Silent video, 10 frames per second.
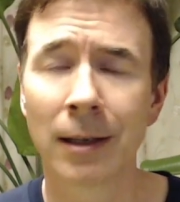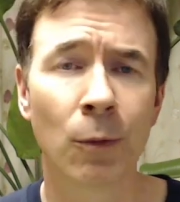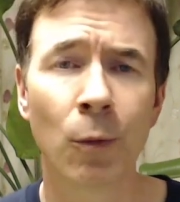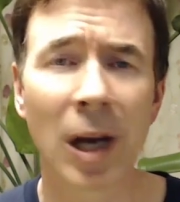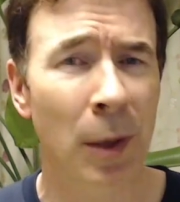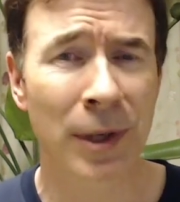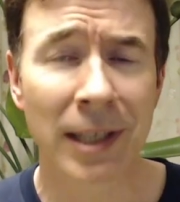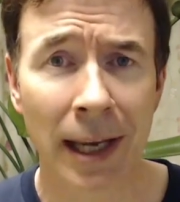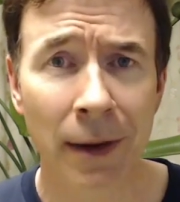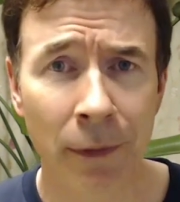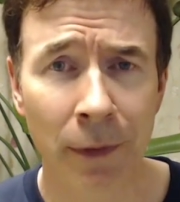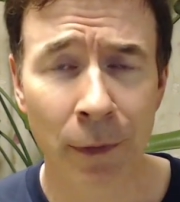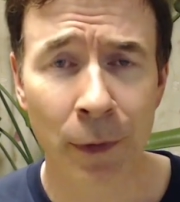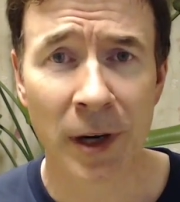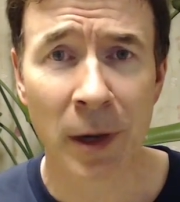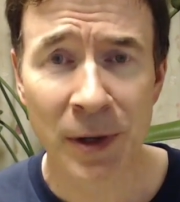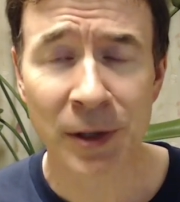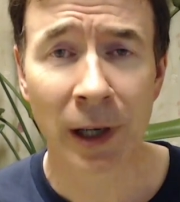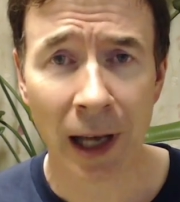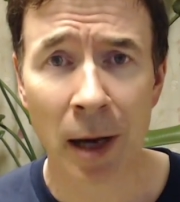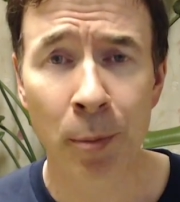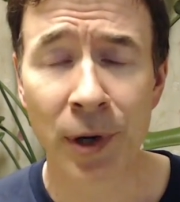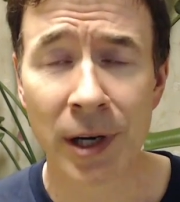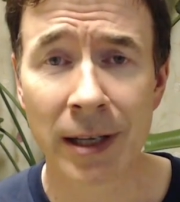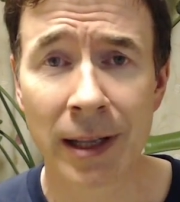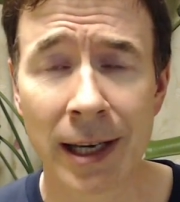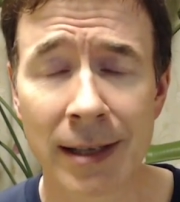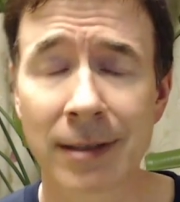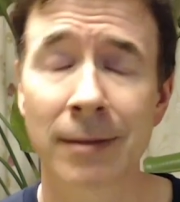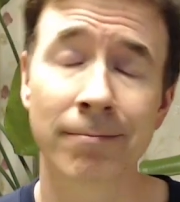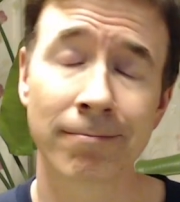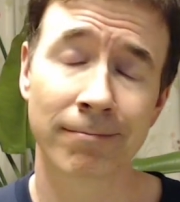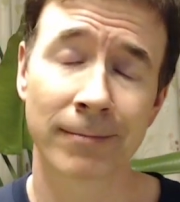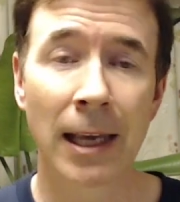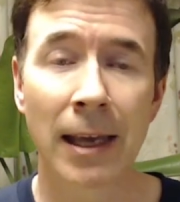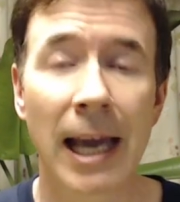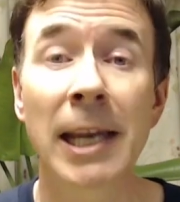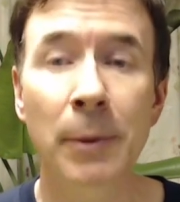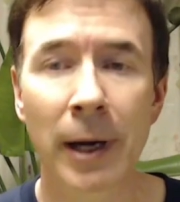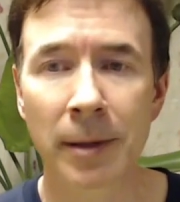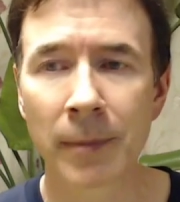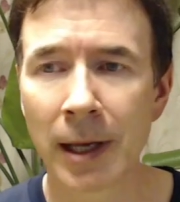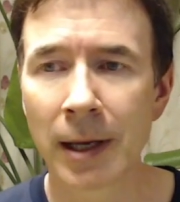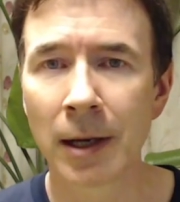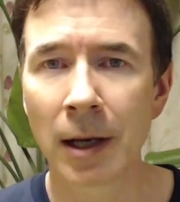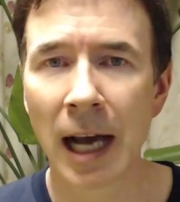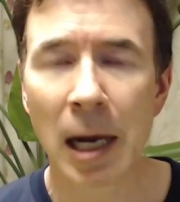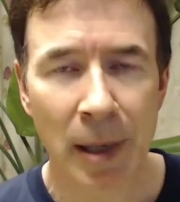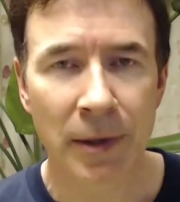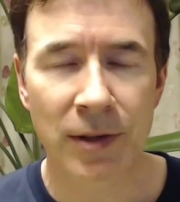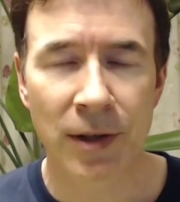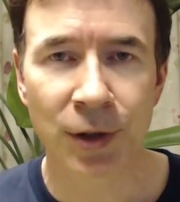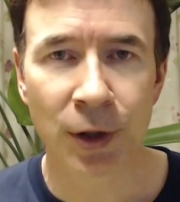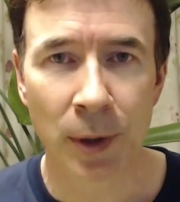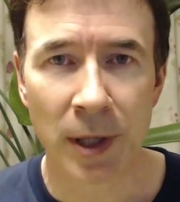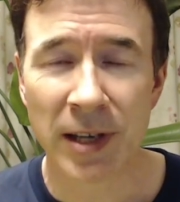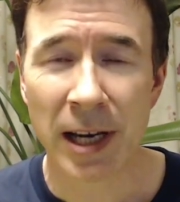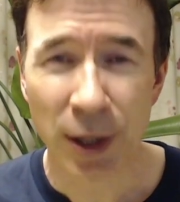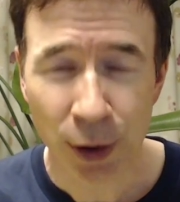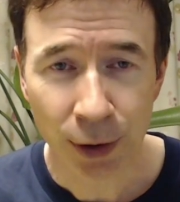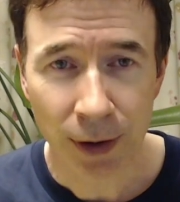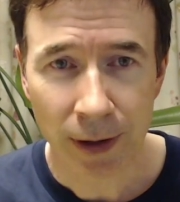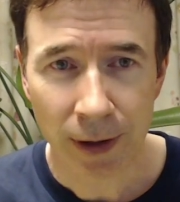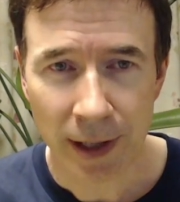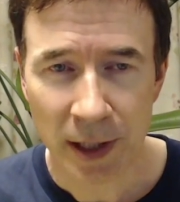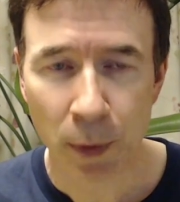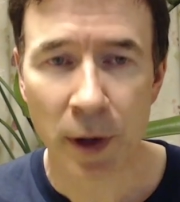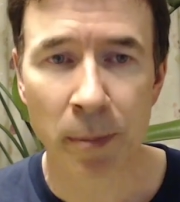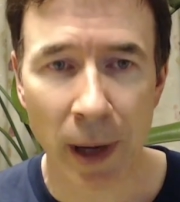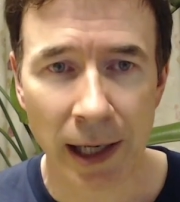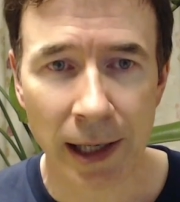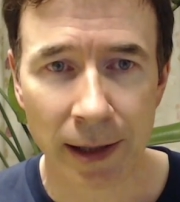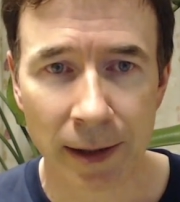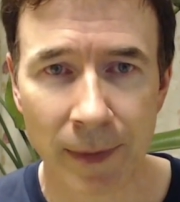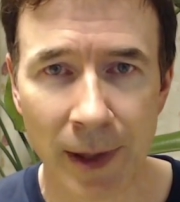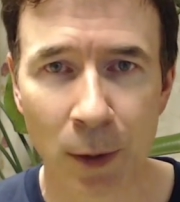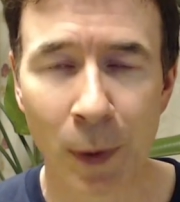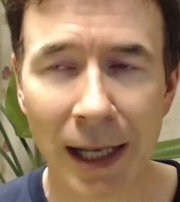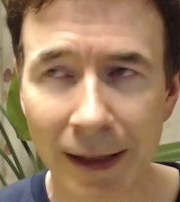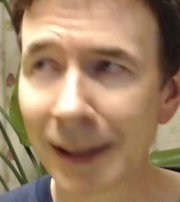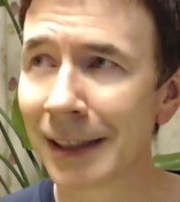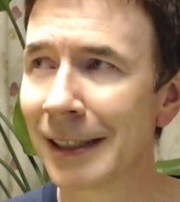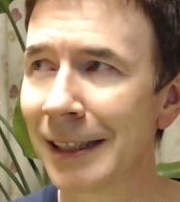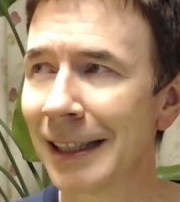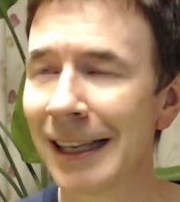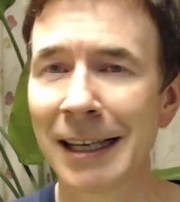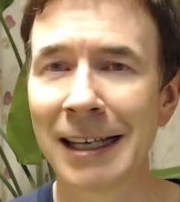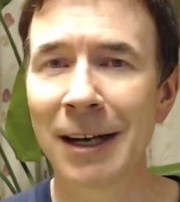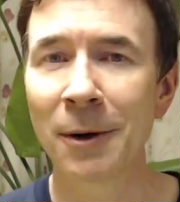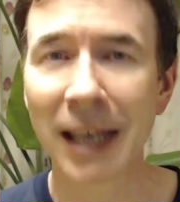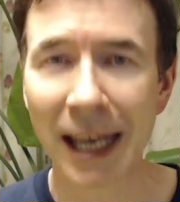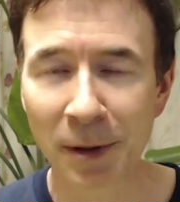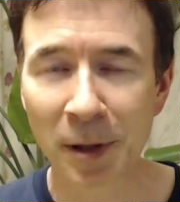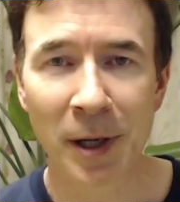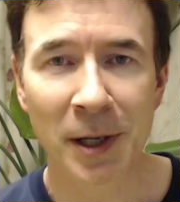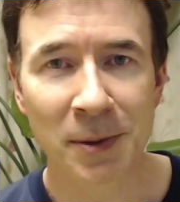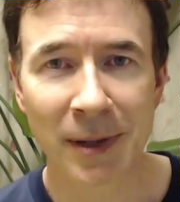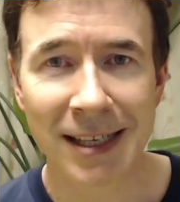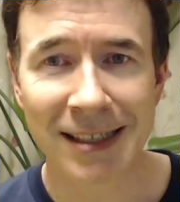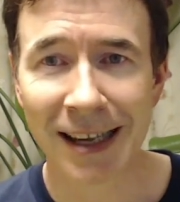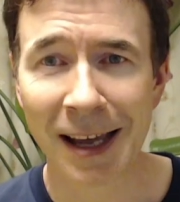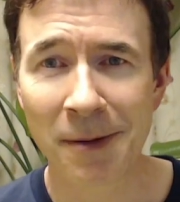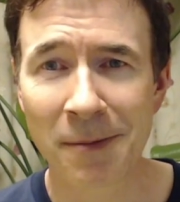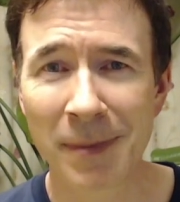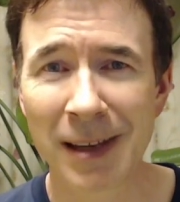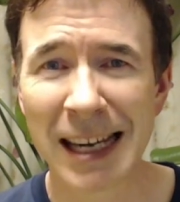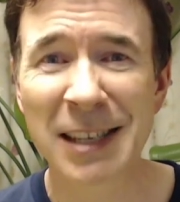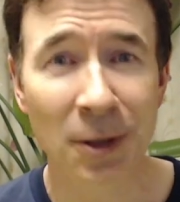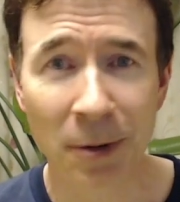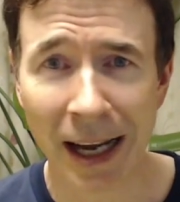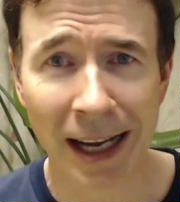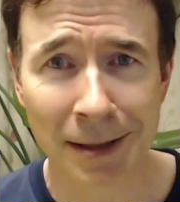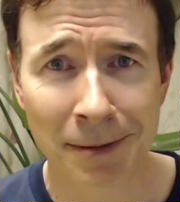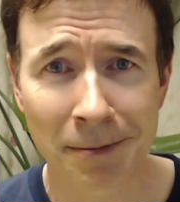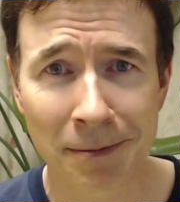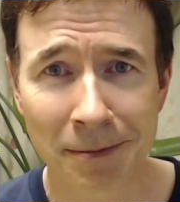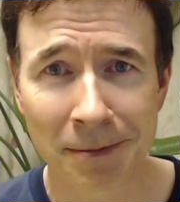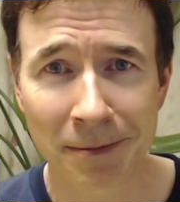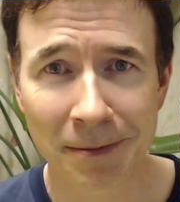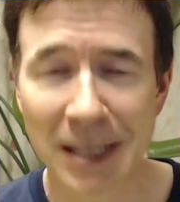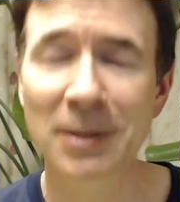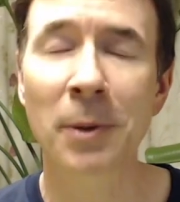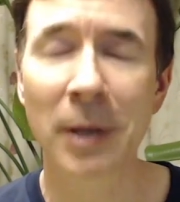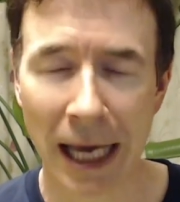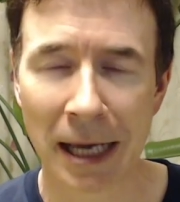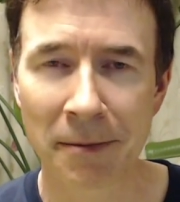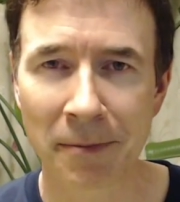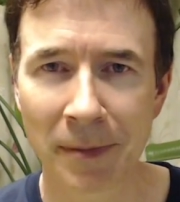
What I would give for an original art print of this. Anyway, how about this issue? Is it any good? Is it worth buying? Well, okay, I'm going to be honest with this. Um, it's all right. It's okay.